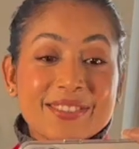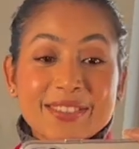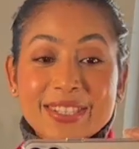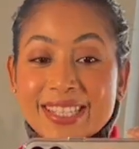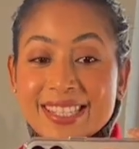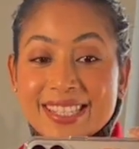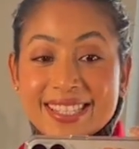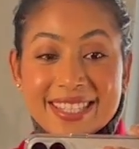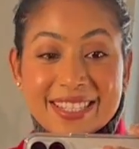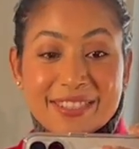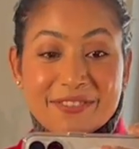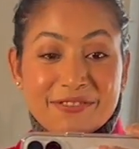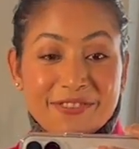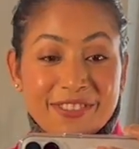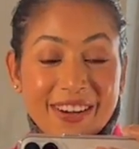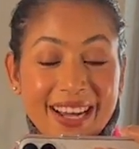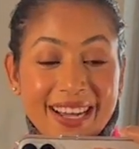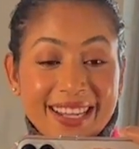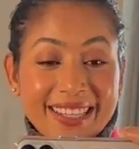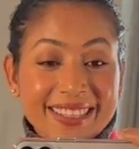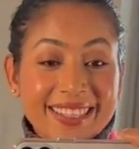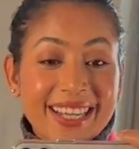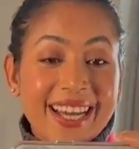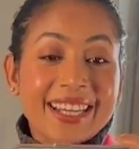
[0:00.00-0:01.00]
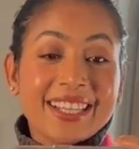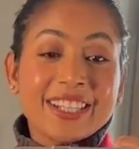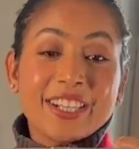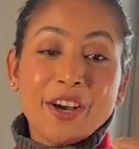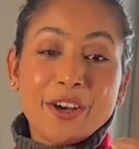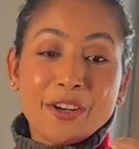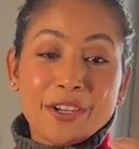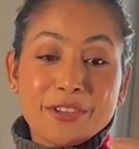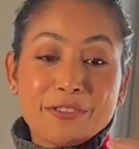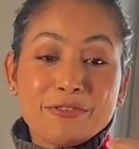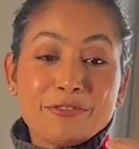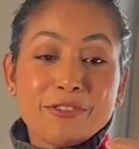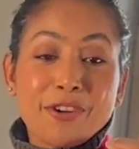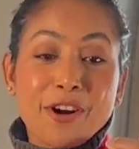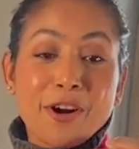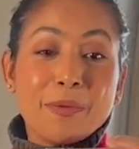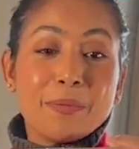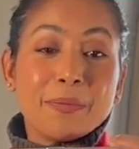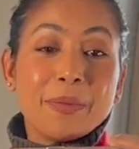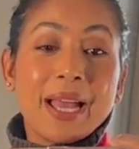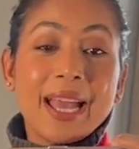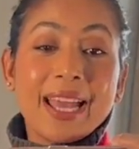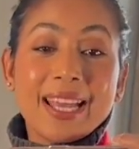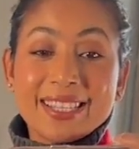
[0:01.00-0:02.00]
recent find. I got it
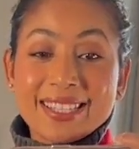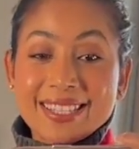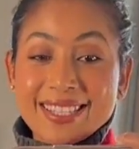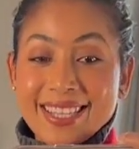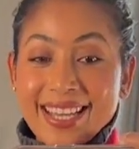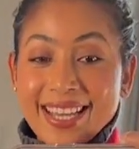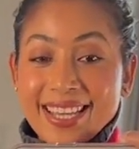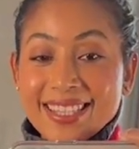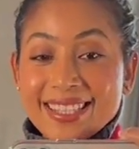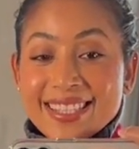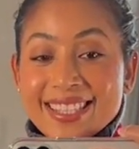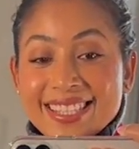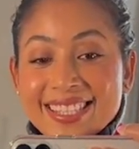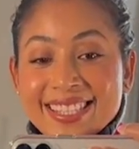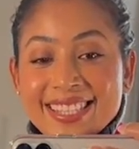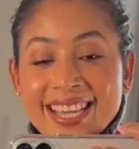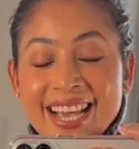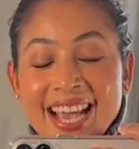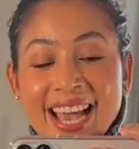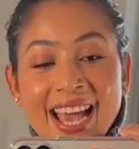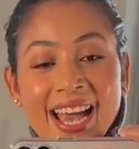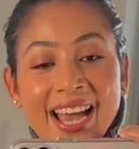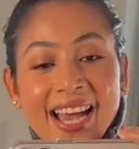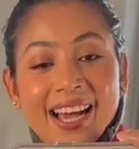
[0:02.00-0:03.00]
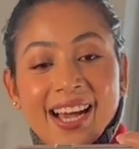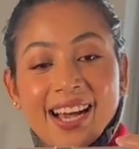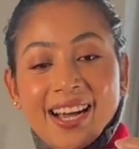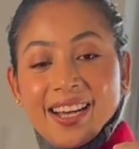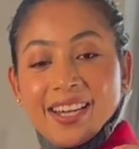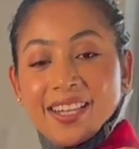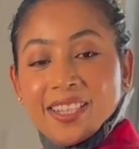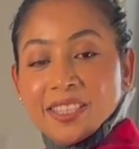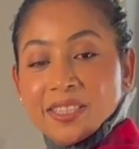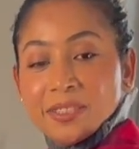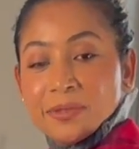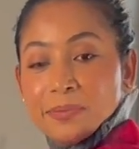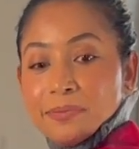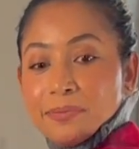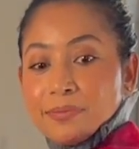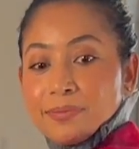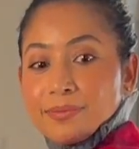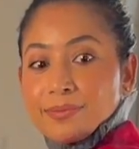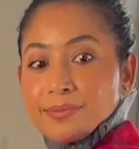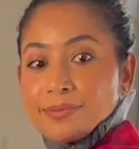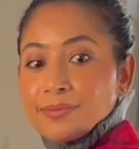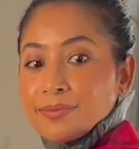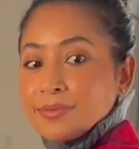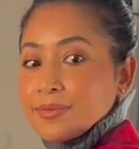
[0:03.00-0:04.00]
from Essence.
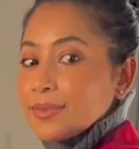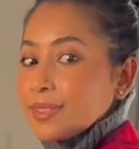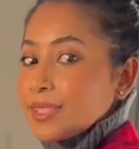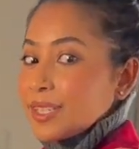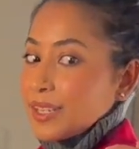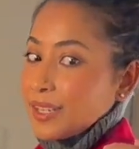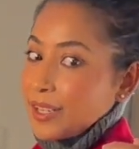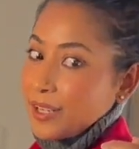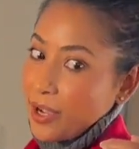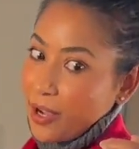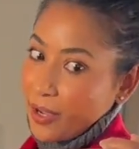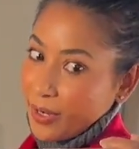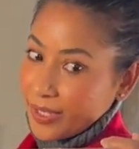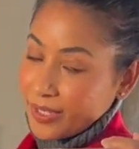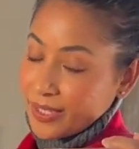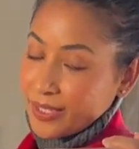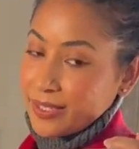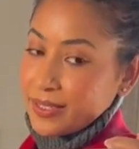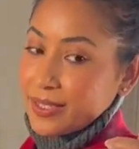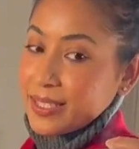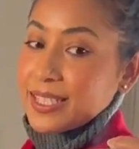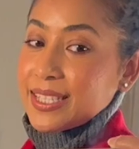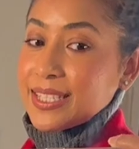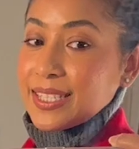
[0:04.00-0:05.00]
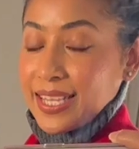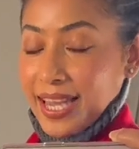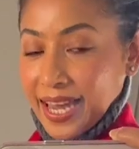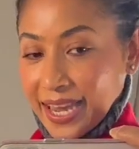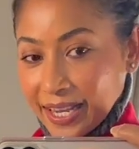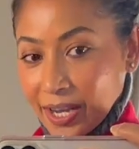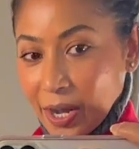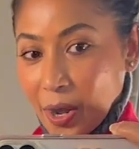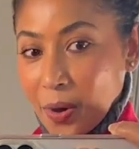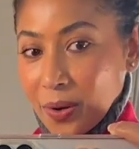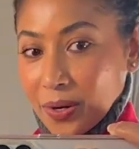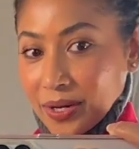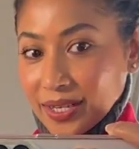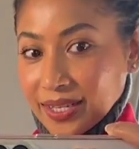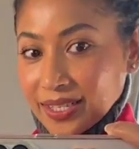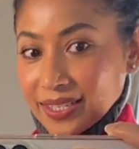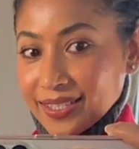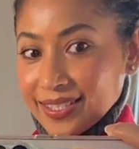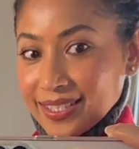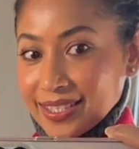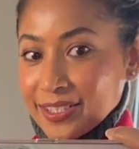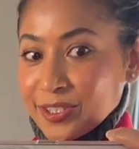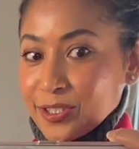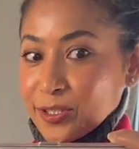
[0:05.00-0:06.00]
Got a sale on
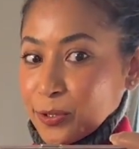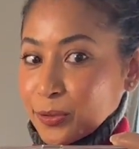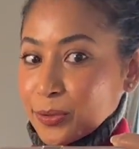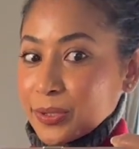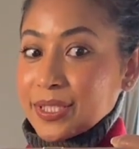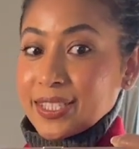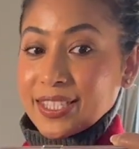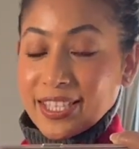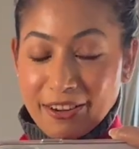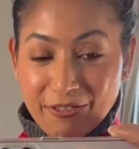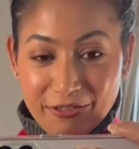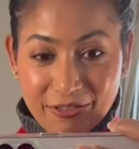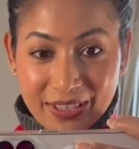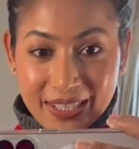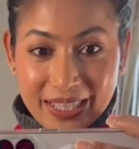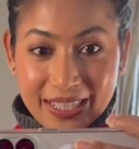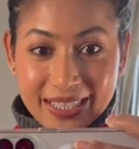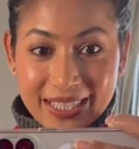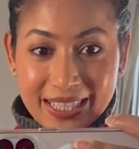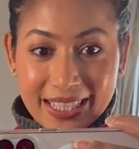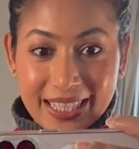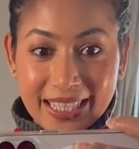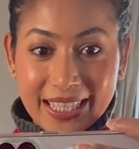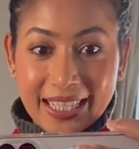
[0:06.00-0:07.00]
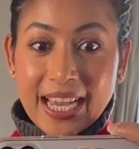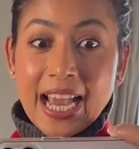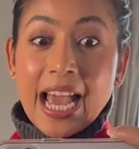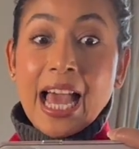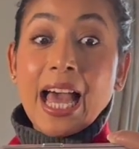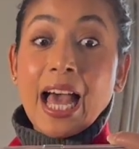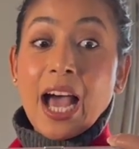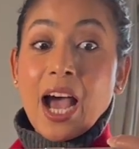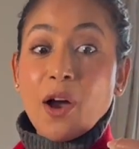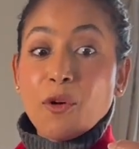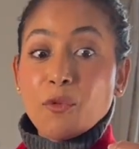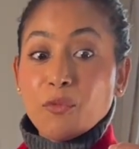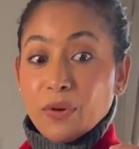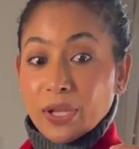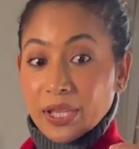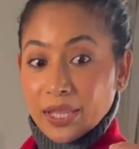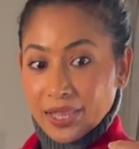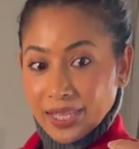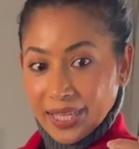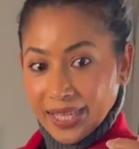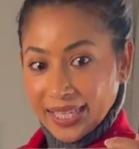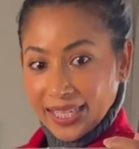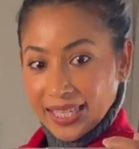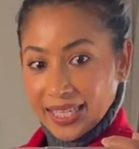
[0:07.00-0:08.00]
it. So definitely will
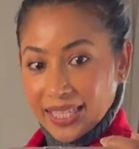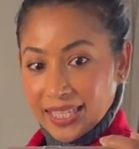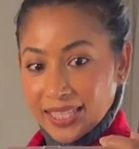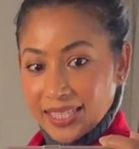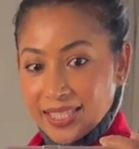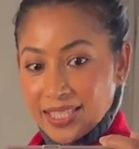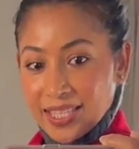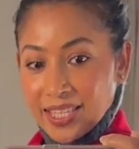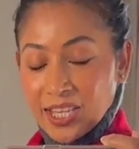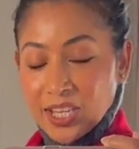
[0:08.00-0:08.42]
link it